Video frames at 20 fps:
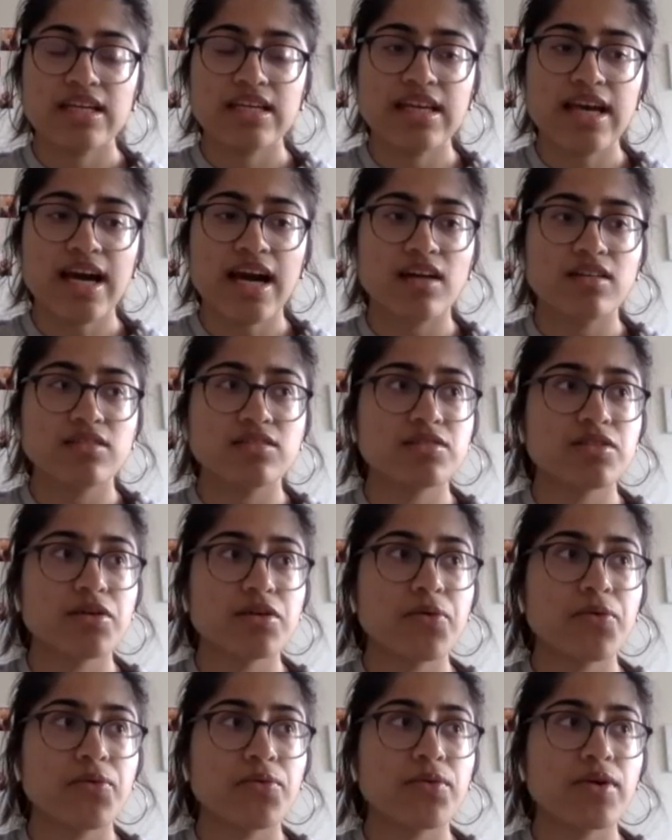Yeah.
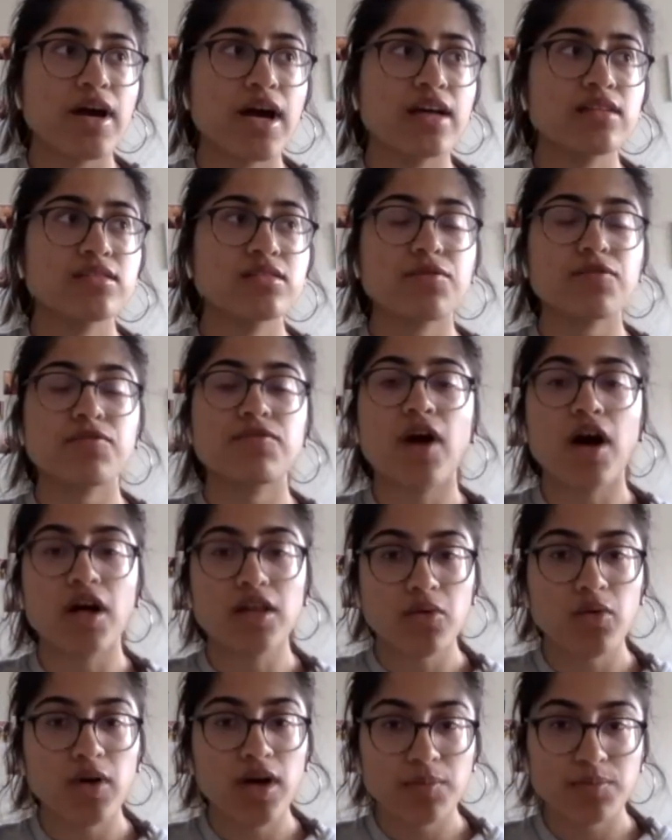So, as a
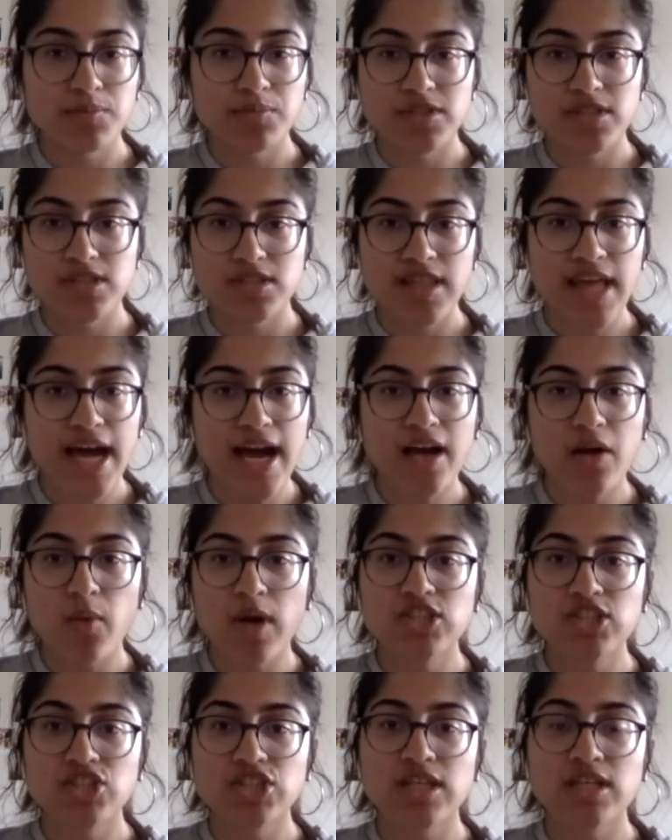follow up to that
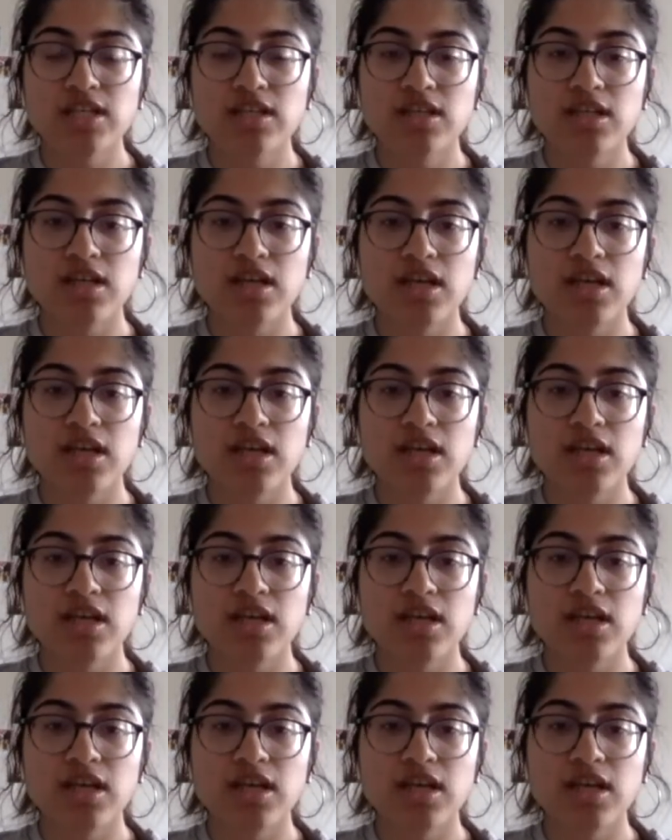question,